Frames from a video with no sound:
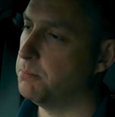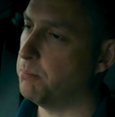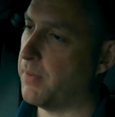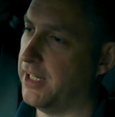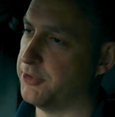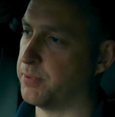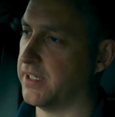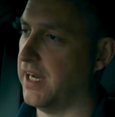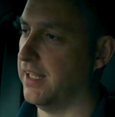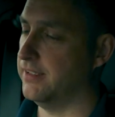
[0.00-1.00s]
miles per
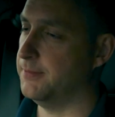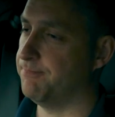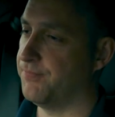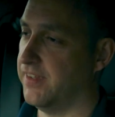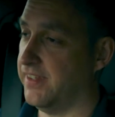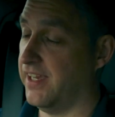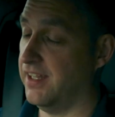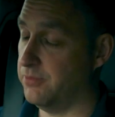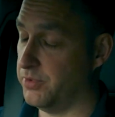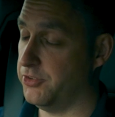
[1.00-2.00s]
gallon,
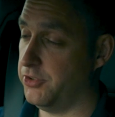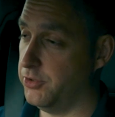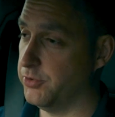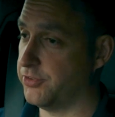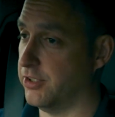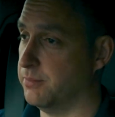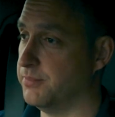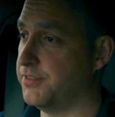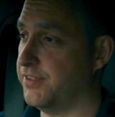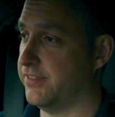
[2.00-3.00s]
then when you do those
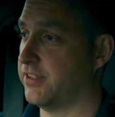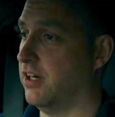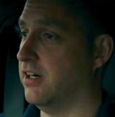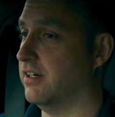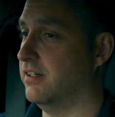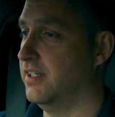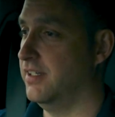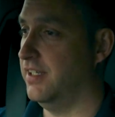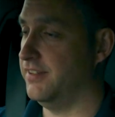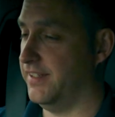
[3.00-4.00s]
sums, this car
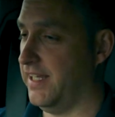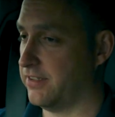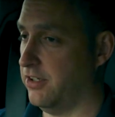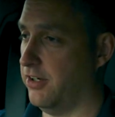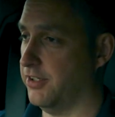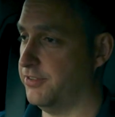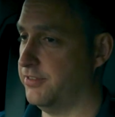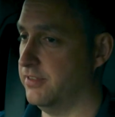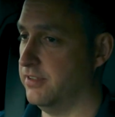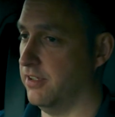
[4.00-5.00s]
is a net cost
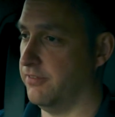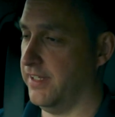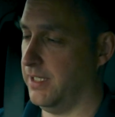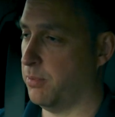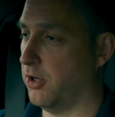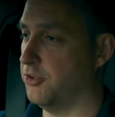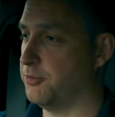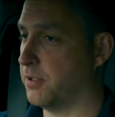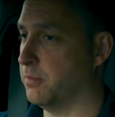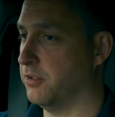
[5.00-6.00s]
of
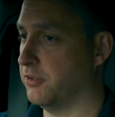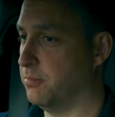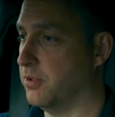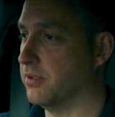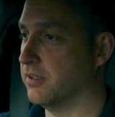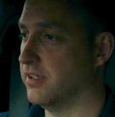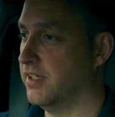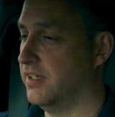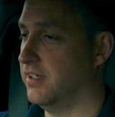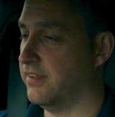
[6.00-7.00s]
£80 per month more
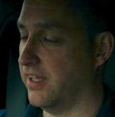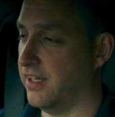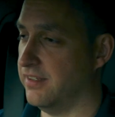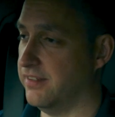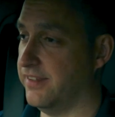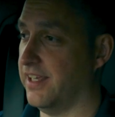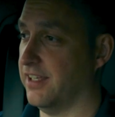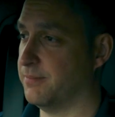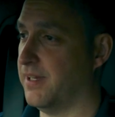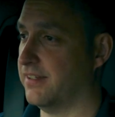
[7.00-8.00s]
than the
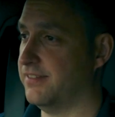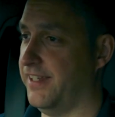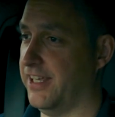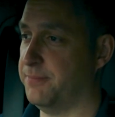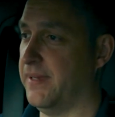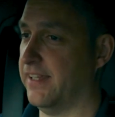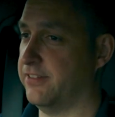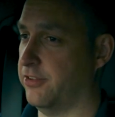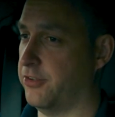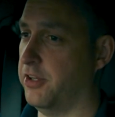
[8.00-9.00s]
S-Max. The S-Max
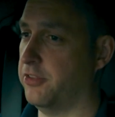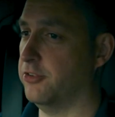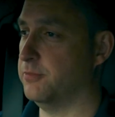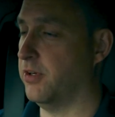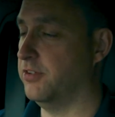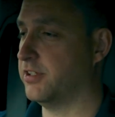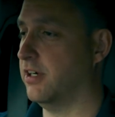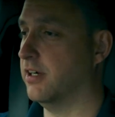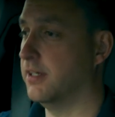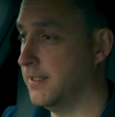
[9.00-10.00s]
is a £30,000
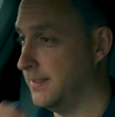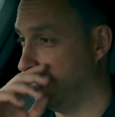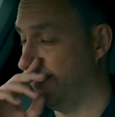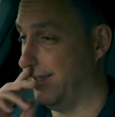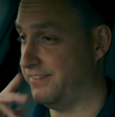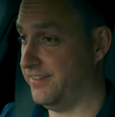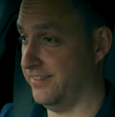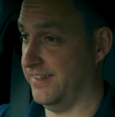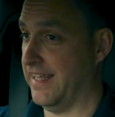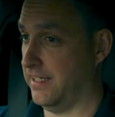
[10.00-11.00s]
car. This
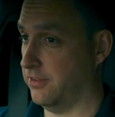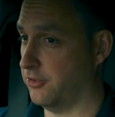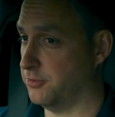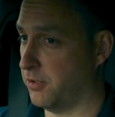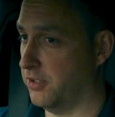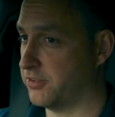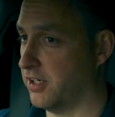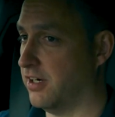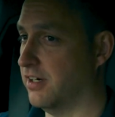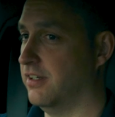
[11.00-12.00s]
is a £90,000
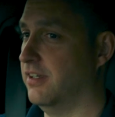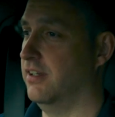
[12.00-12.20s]
car.